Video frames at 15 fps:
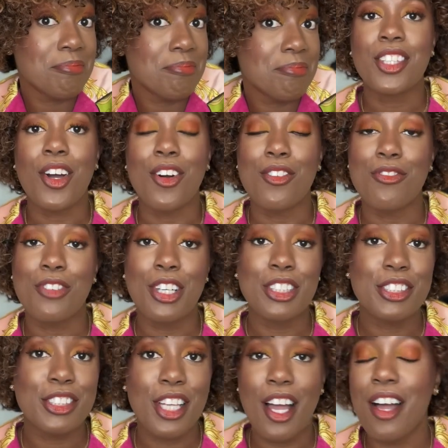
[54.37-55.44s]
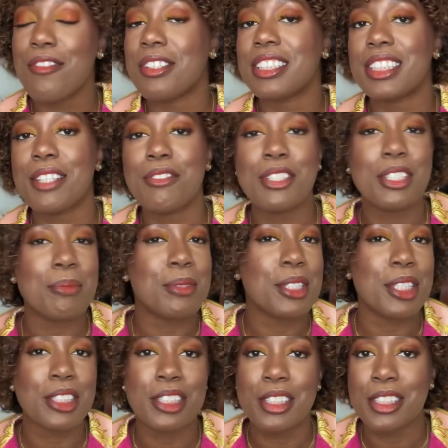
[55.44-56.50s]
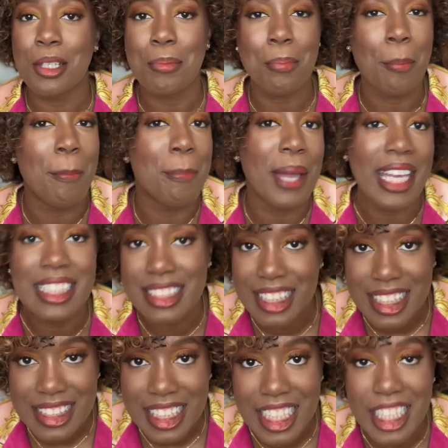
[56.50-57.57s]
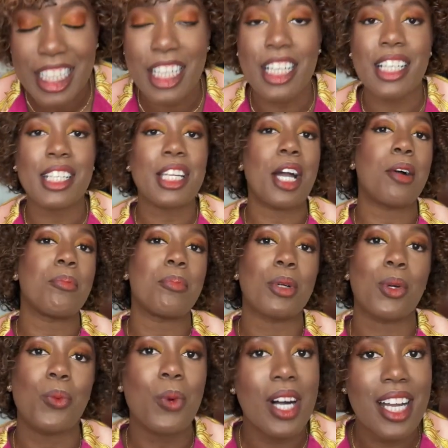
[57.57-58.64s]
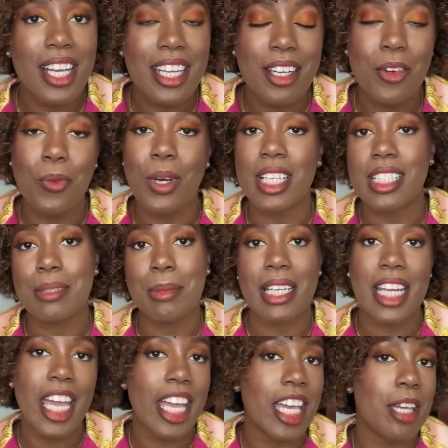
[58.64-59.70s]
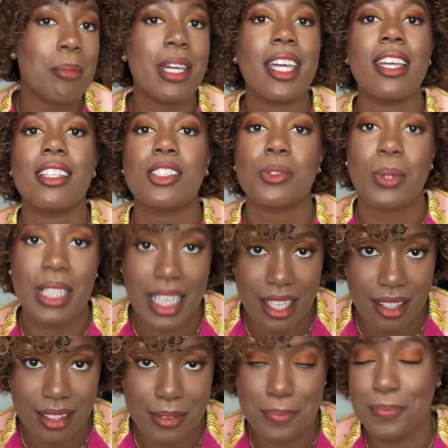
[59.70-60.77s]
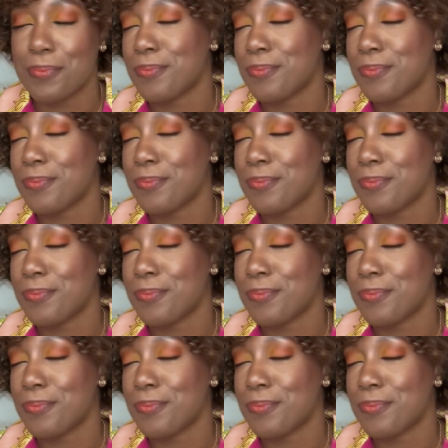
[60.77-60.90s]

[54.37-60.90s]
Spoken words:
So first off, let's give you some basics here. Number one, what is my name? It's Raquel.